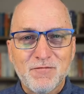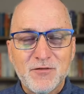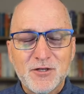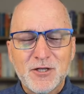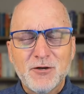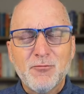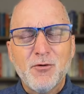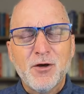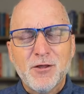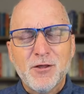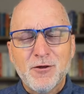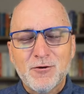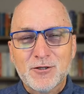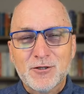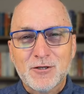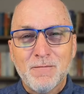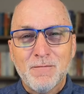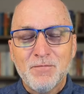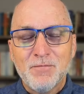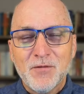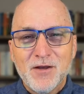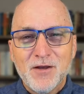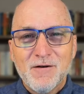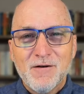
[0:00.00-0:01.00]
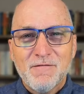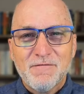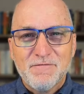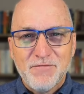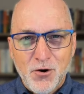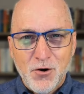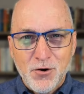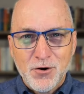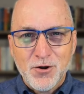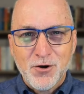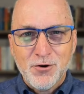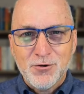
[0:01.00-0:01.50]
with you some
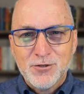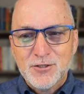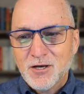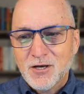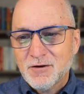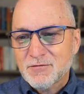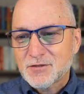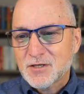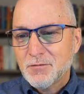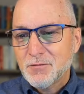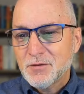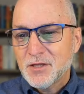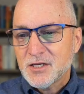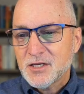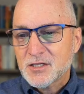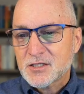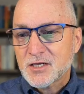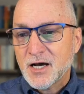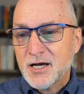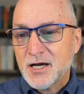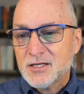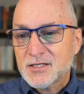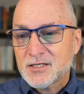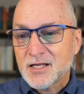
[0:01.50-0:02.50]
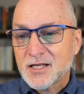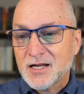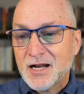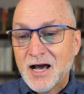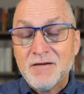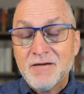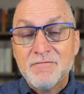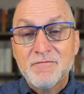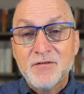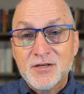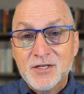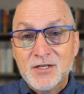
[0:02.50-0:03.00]
photos of some of these sites that I
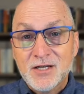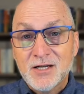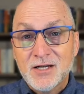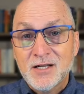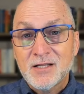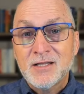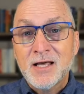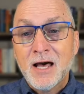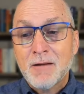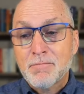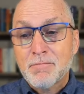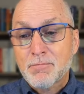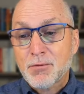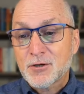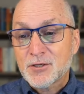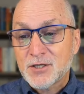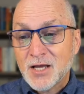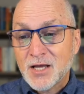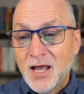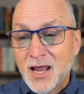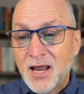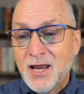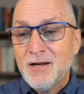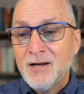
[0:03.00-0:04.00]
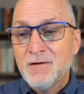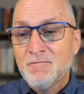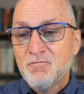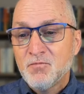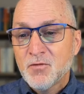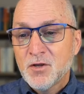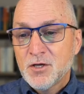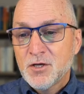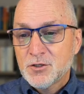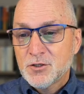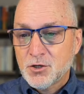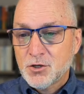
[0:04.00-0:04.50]
visited that pertain
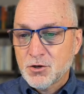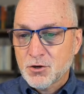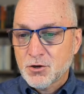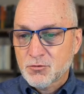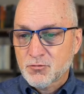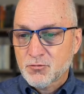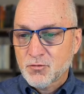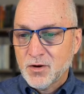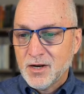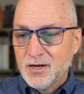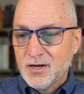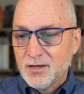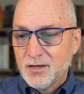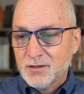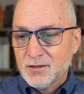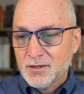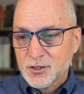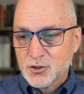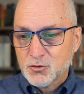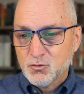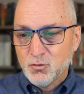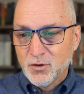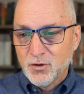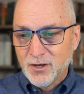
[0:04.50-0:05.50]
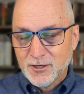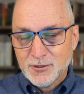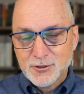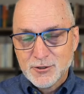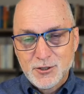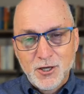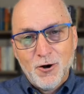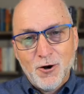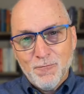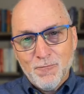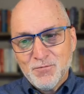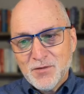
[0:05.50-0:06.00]
to your reading this week.
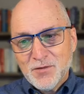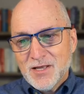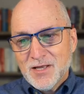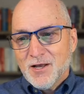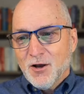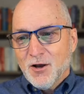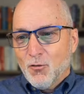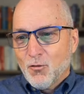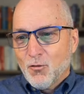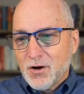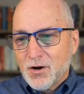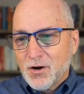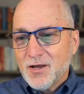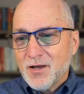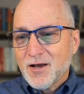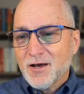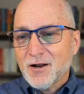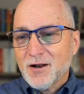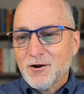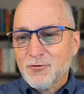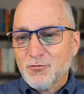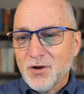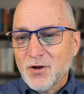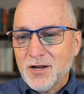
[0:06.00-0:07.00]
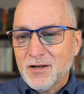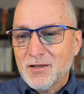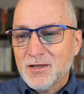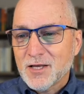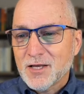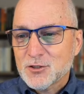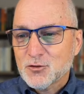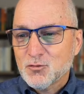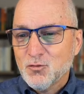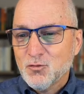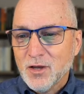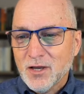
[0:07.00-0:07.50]
So what are you going to read
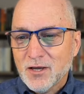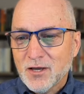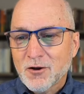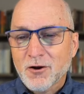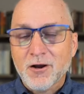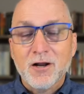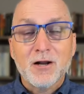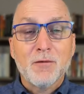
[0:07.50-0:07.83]
this week? You're going to